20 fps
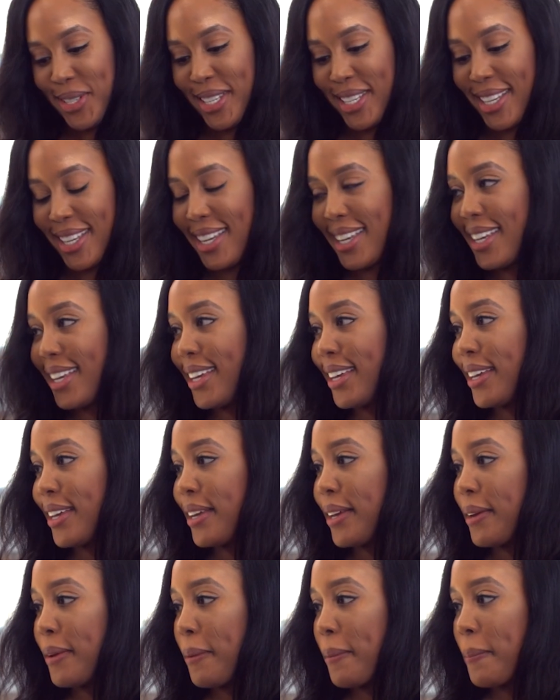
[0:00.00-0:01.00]
How did
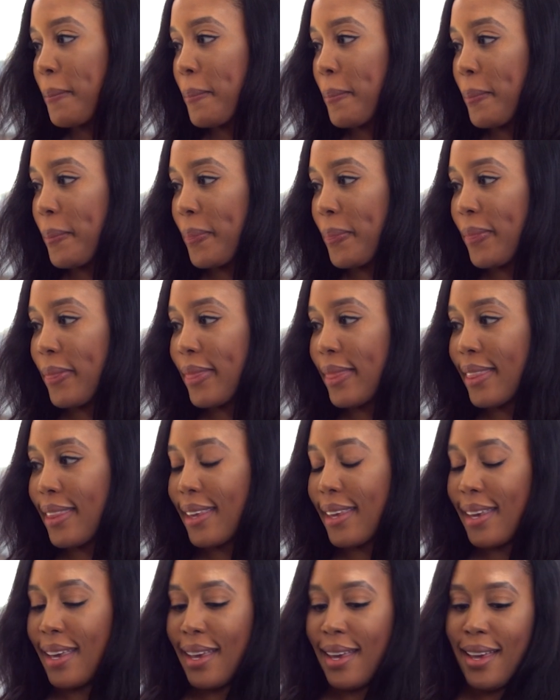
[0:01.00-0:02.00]
you go all in with
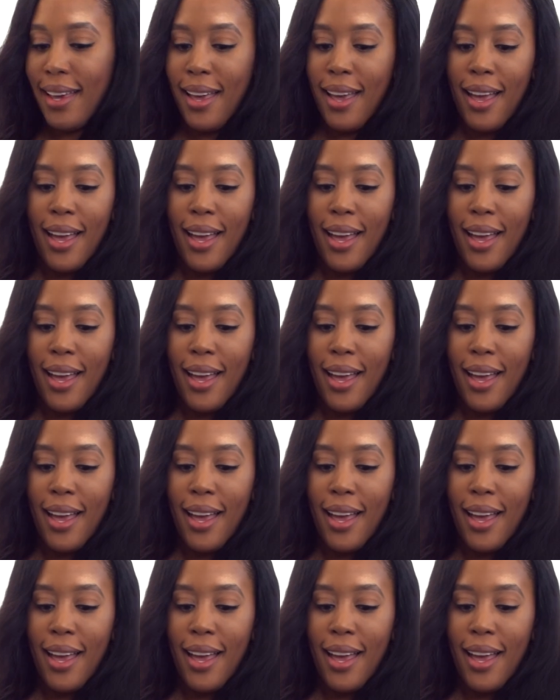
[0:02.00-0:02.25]
turkey legs?